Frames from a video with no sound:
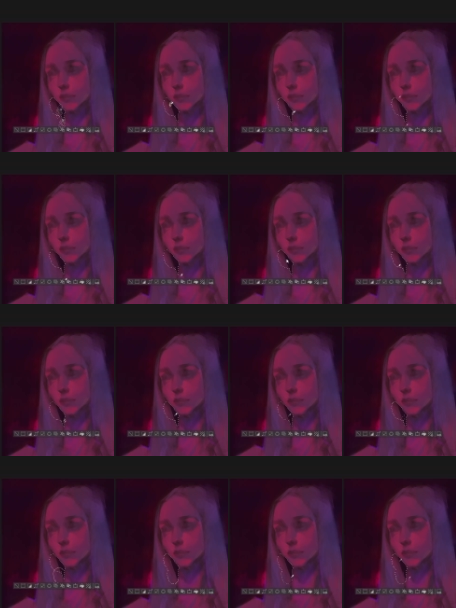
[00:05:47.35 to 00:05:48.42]
So when
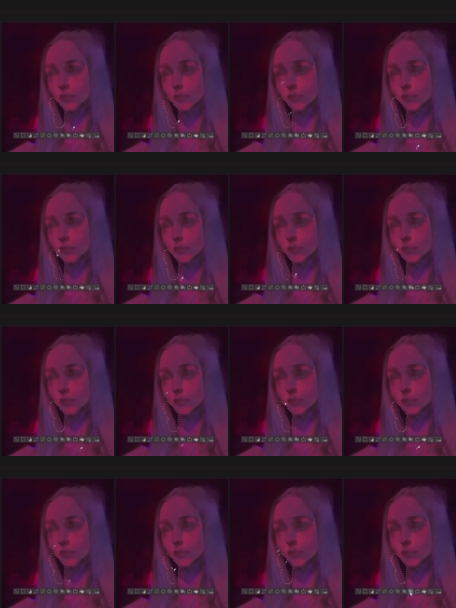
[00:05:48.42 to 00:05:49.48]
should you incorporate
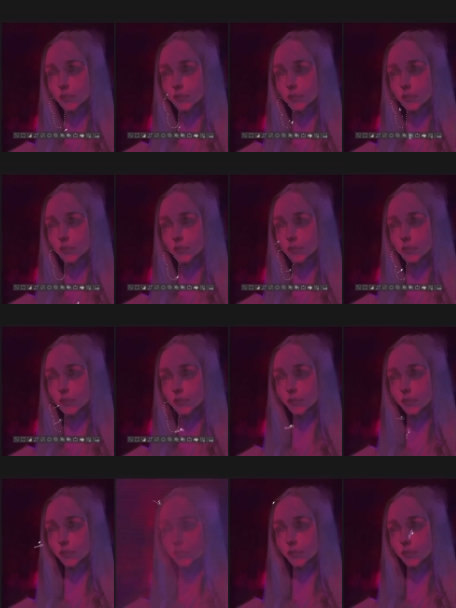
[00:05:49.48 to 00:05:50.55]
studying into your
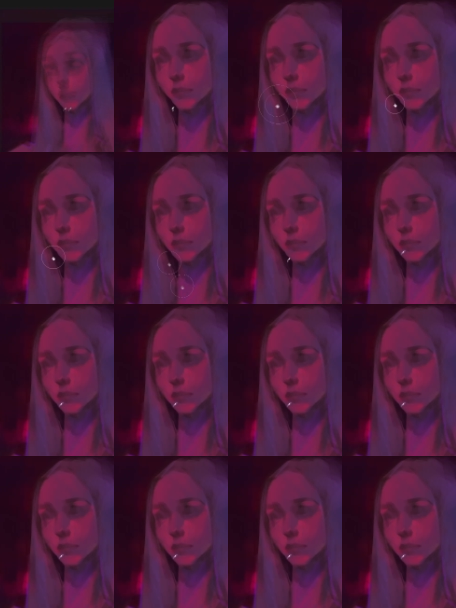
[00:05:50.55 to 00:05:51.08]
practice?